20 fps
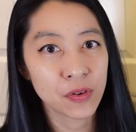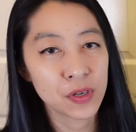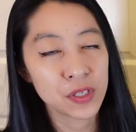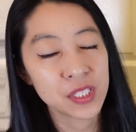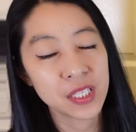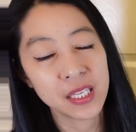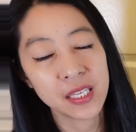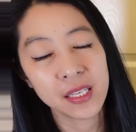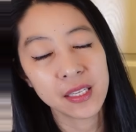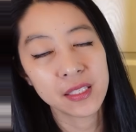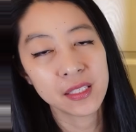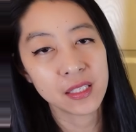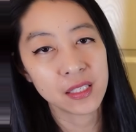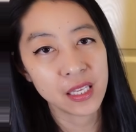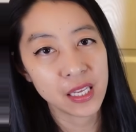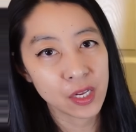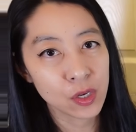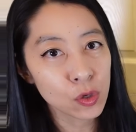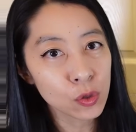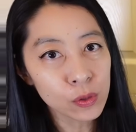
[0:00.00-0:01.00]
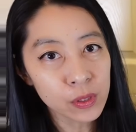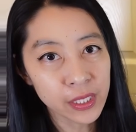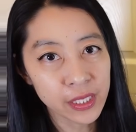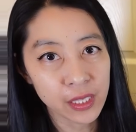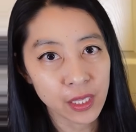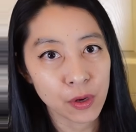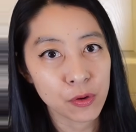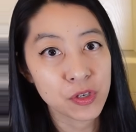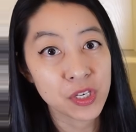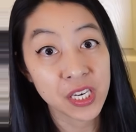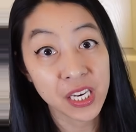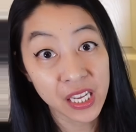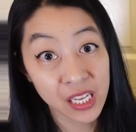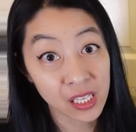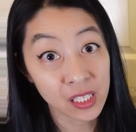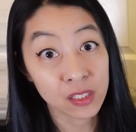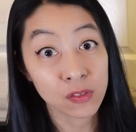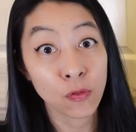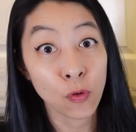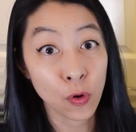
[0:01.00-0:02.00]
versus the coolie loach
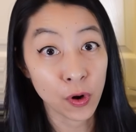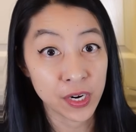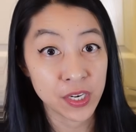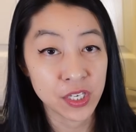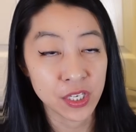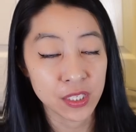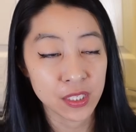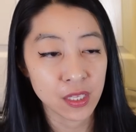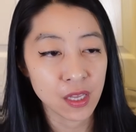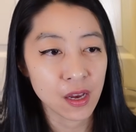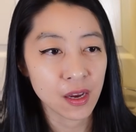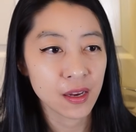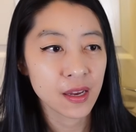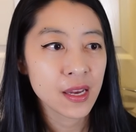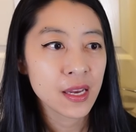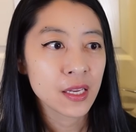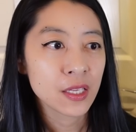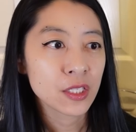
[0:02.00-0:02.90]
is 4 inches long.